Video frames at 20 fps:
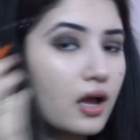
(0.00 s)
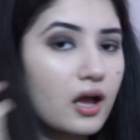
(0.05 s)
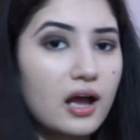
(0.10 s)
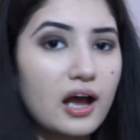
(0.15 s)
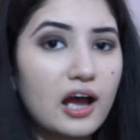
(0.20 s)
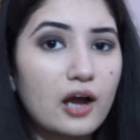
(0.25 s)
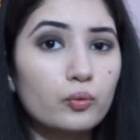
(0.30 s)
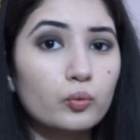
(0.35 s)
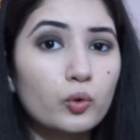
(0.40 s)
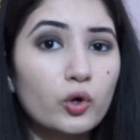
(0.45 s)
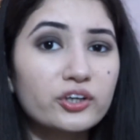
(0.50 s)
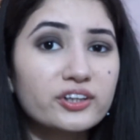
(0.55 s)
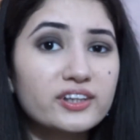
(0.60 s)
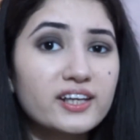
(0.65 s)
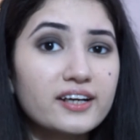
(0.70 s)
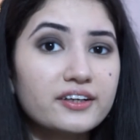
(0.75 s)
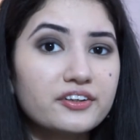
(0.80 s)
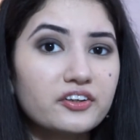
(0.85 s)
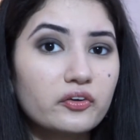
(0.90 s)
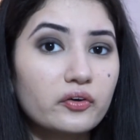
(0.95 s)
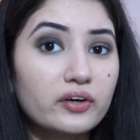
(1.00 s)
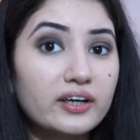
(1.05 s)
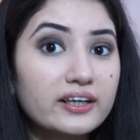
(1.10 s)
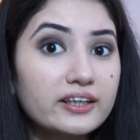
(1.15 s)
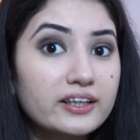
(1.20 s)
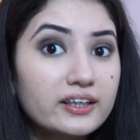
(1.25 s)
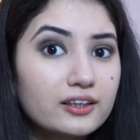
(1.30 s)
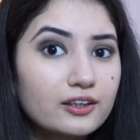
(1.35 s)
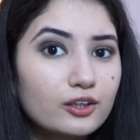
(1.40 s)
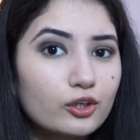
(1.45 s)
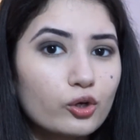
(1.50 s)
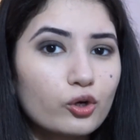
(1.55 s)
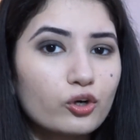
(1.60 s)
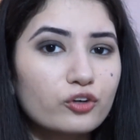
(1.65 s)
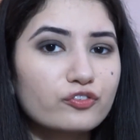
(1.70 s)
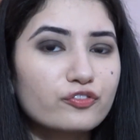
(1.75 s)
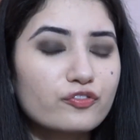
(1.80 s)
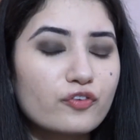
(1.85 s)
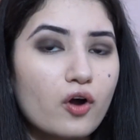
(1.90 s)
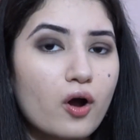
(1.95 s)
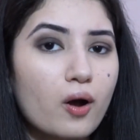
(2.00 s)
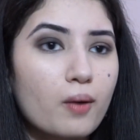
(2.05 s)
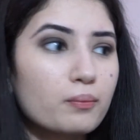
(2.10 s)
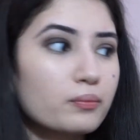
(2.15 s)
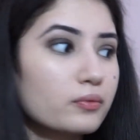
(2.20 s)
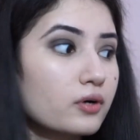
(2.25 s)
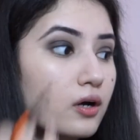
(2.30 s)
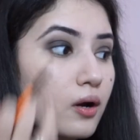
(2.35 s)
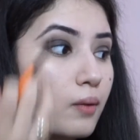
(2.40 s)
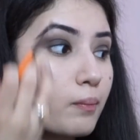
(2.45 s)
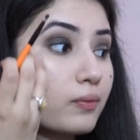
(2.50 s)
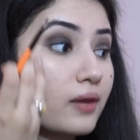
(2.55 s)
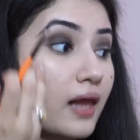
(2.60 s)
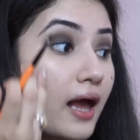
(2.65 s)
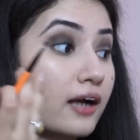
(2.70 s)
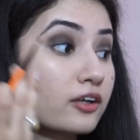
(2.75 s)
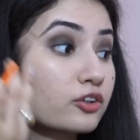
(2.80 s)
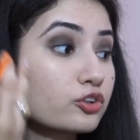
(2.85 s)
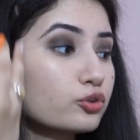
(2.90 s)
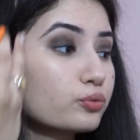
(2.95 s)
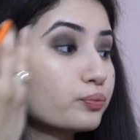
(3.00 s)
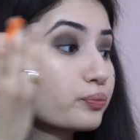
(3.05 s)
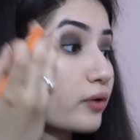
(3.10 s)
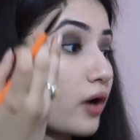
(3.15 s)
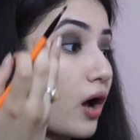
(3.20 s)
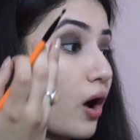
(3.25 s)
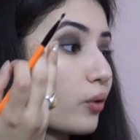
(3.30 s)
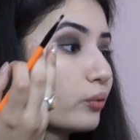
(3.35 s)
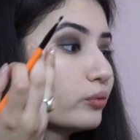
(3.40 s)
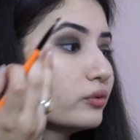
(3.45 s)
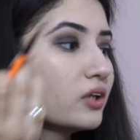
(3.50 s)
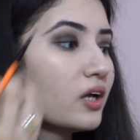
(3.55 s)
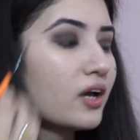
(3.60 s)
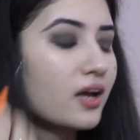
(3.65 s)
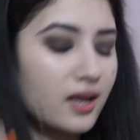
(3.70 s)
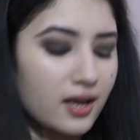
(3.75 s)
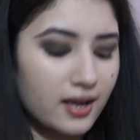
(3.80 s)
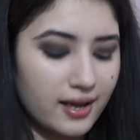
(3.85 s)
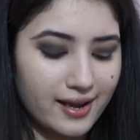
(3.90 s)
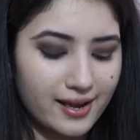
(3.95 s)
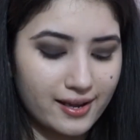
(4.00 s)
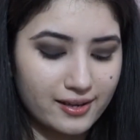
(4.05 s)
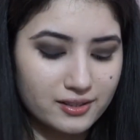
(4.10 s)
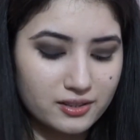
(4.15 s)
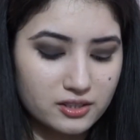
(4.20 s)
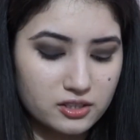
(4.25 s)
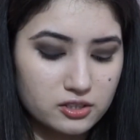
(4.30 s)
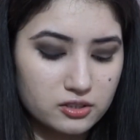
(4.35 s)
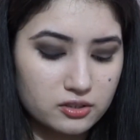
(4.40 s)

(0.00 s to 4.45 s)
I want that gradient look from black to brown, and